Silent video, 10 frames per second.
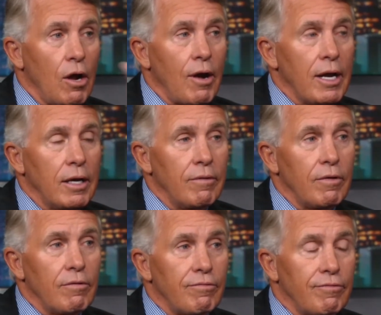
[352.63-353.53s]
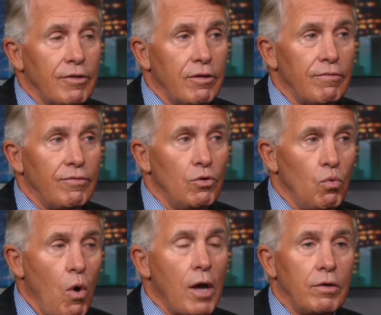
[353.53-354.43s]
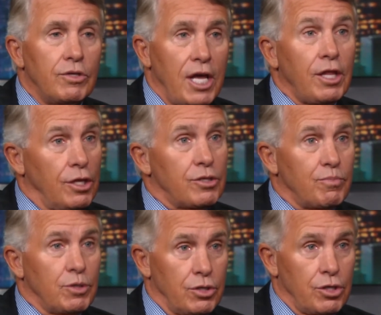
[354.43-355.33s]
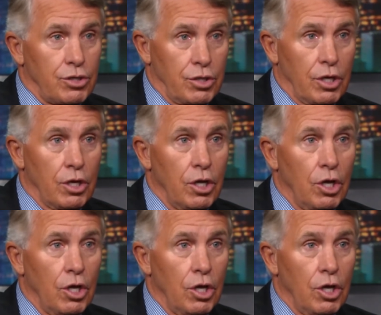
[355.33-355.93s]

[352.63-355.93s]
all right, if, if you want to take this position,